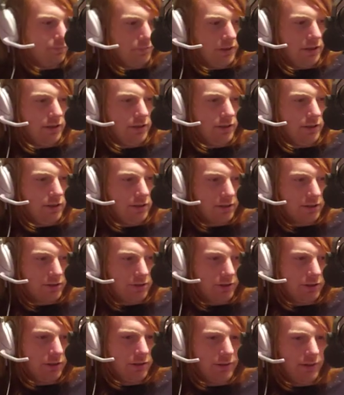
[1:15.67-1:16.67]

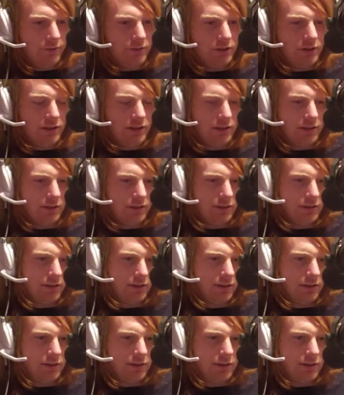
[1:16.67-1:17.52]
paradox, you know, everything,